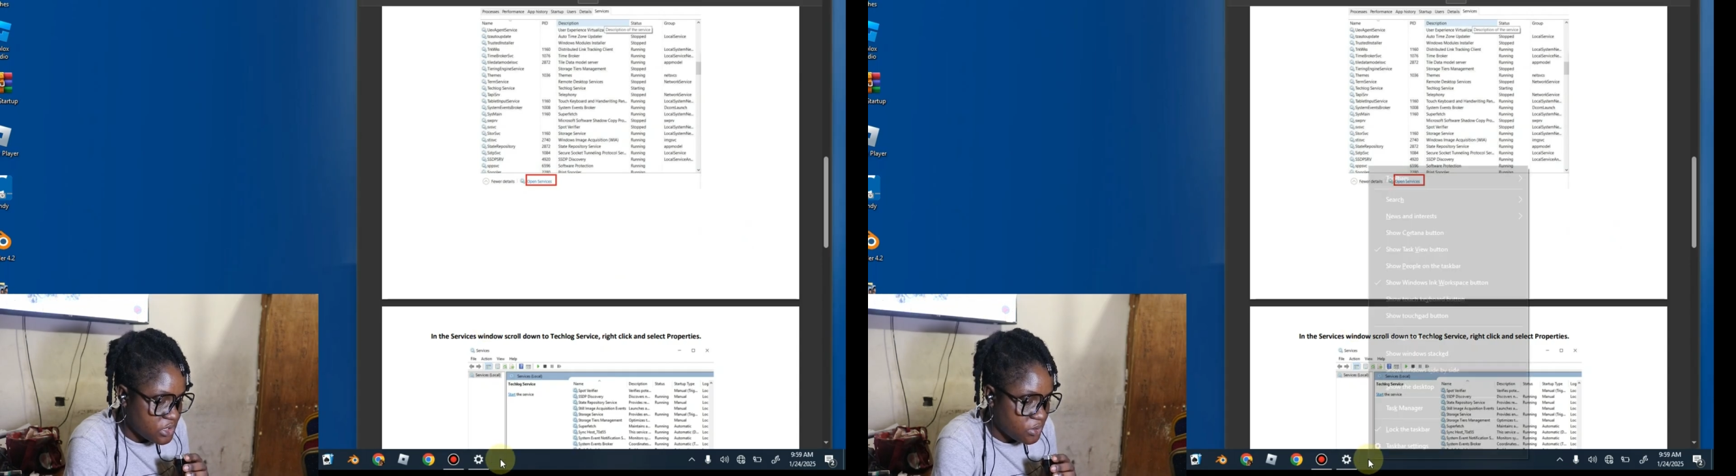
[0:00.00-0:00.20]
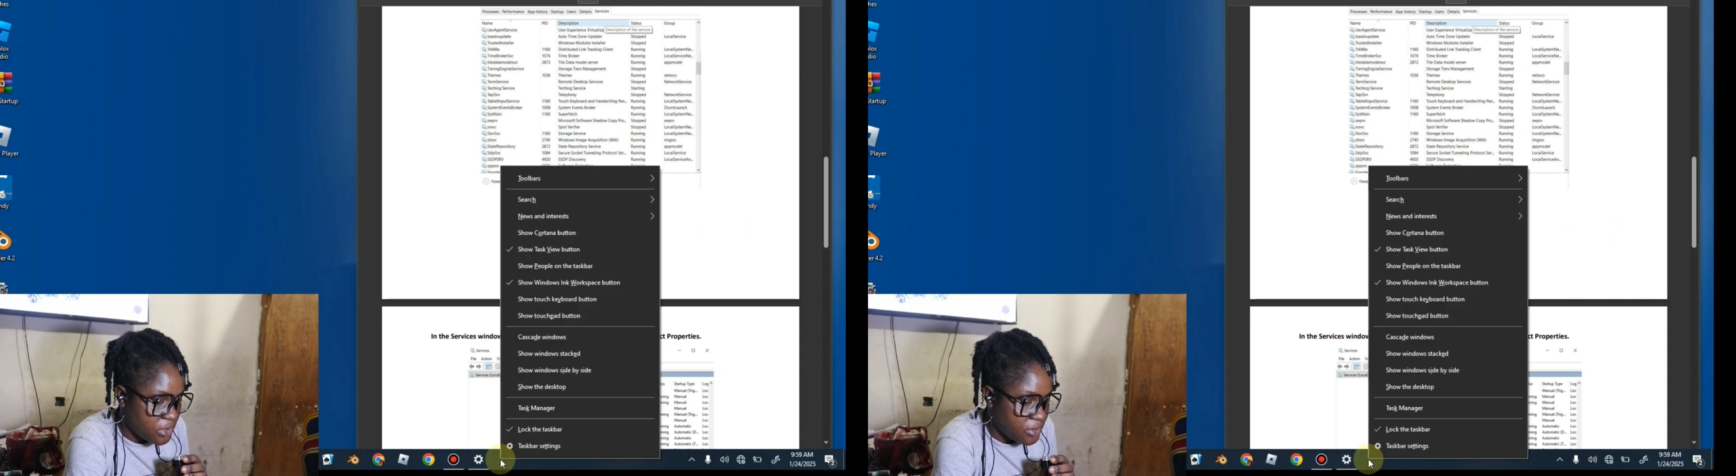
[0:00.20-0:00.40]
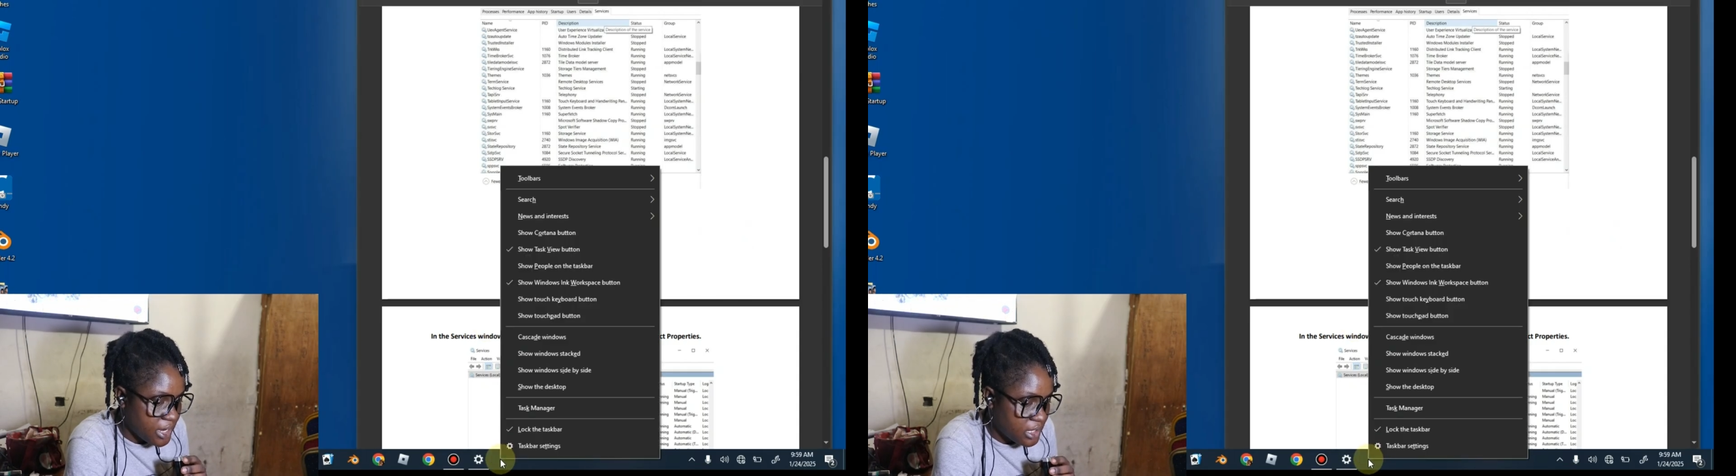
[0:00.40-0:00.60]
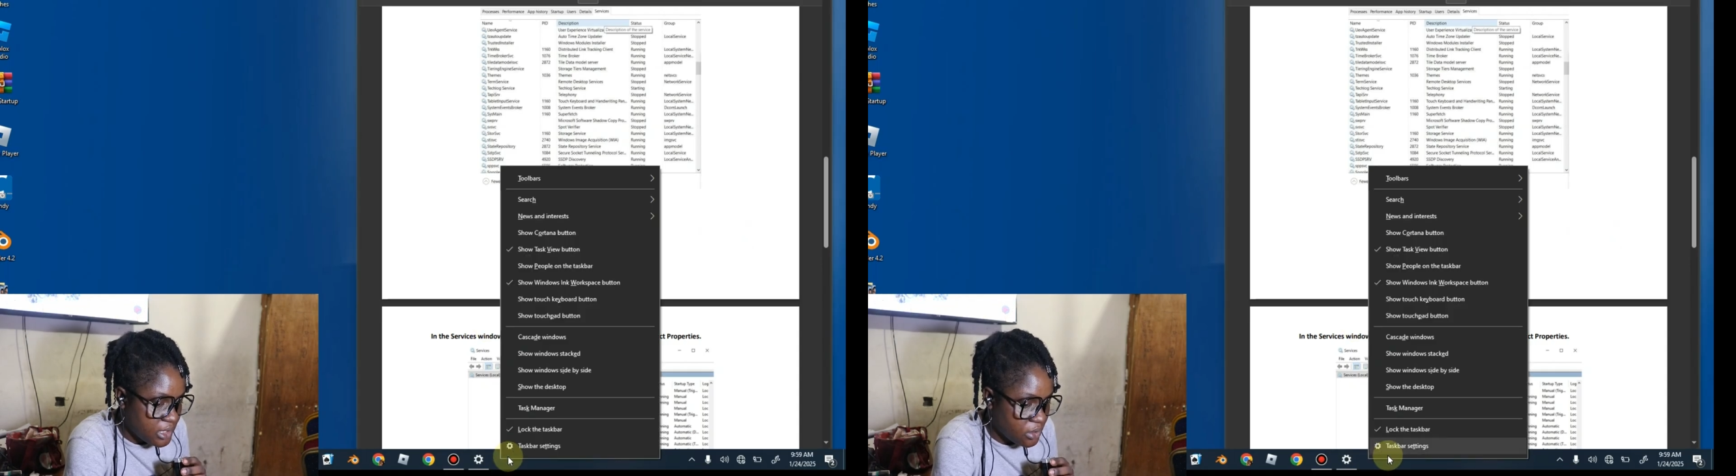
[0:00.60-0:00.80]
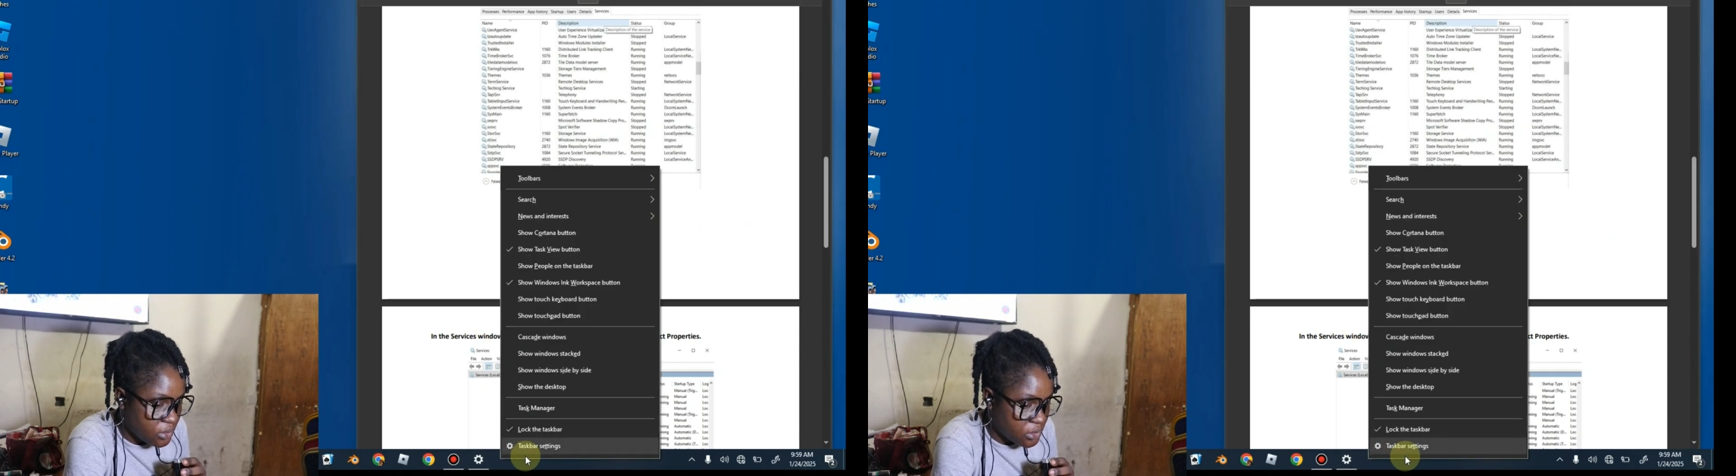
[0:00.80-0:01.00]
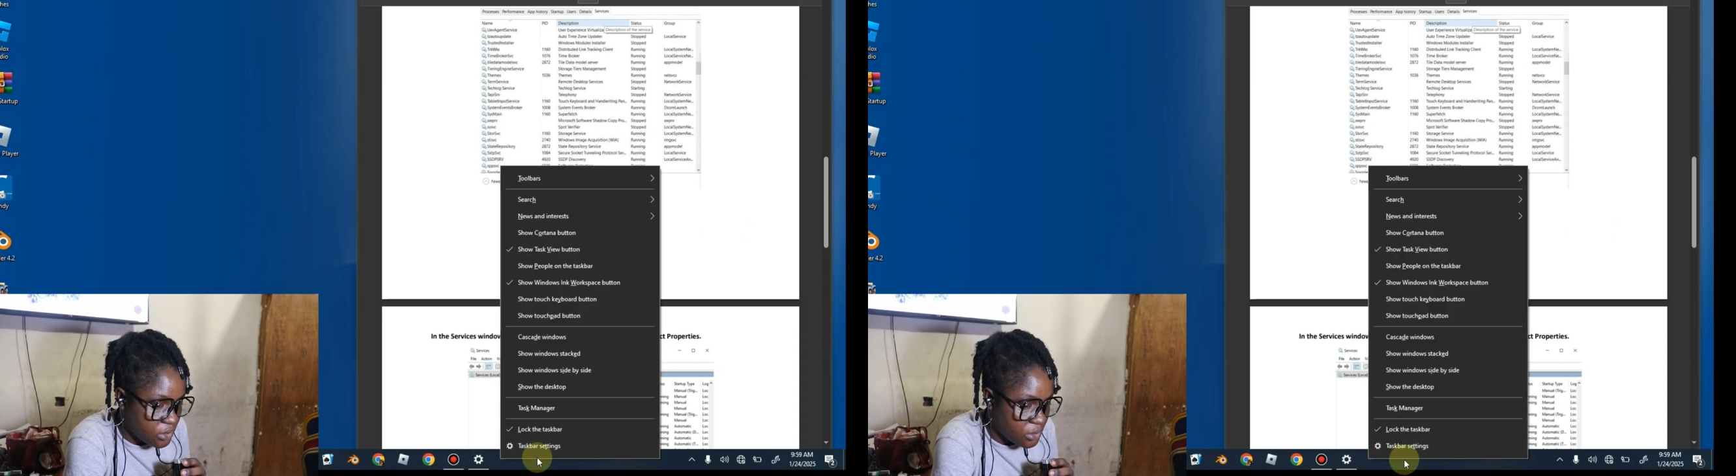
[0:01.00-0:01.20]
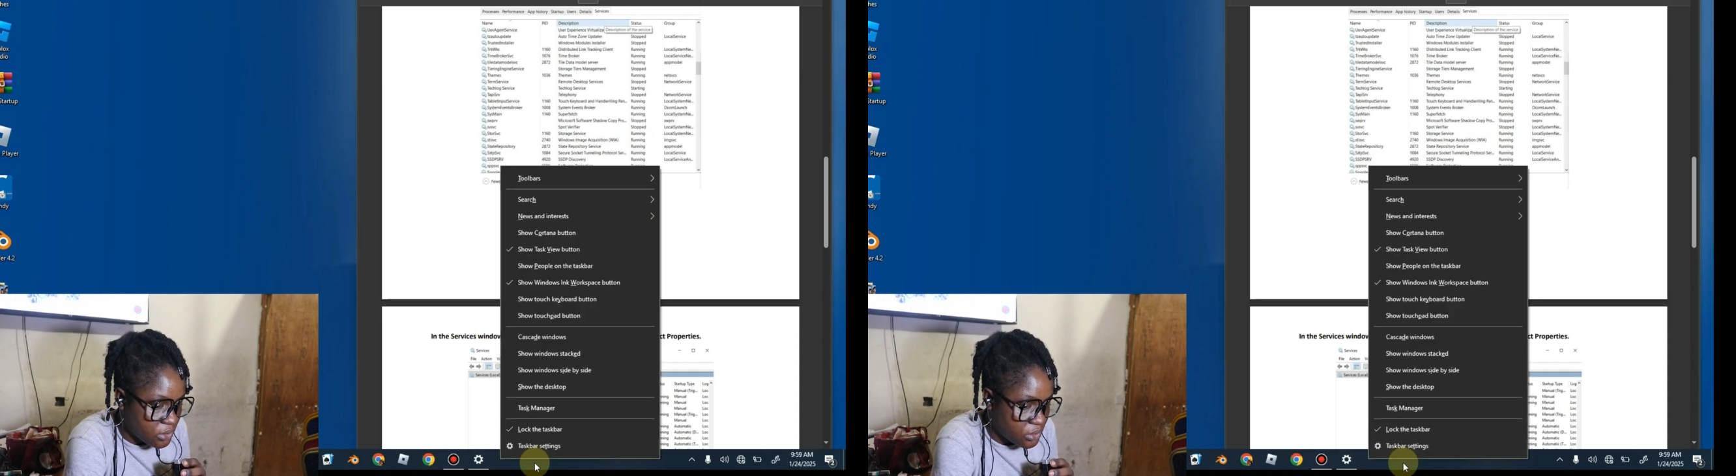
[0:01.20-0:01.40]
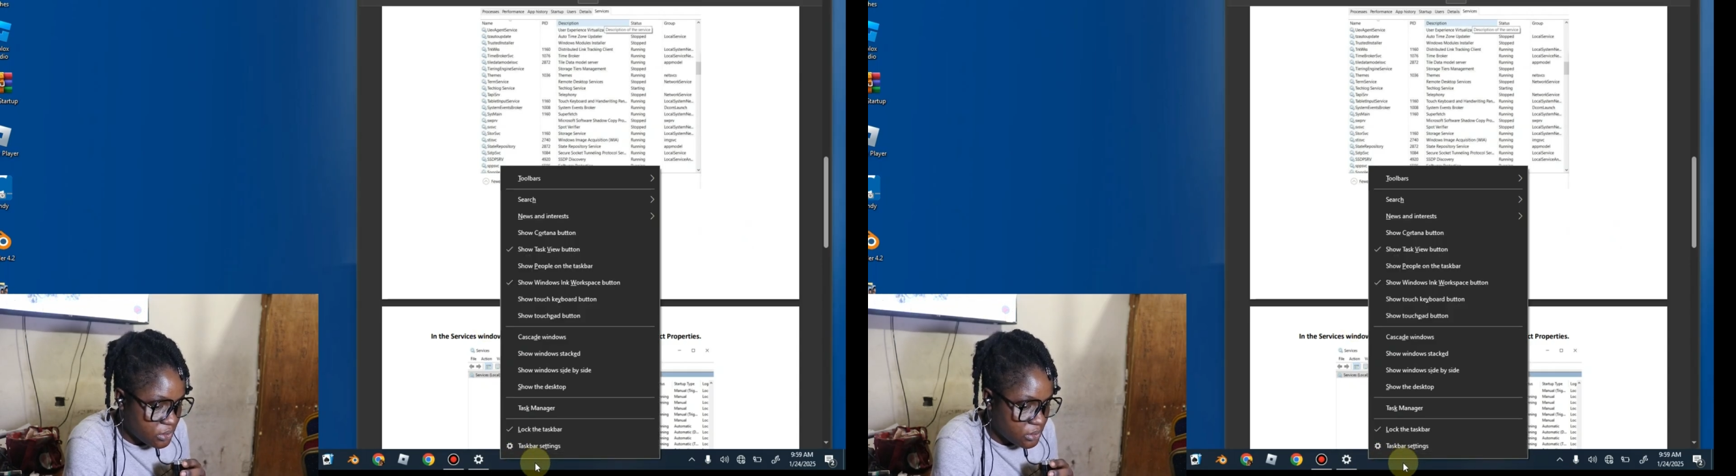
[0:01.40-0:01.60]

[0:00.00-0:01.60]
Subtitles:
So when you right click on your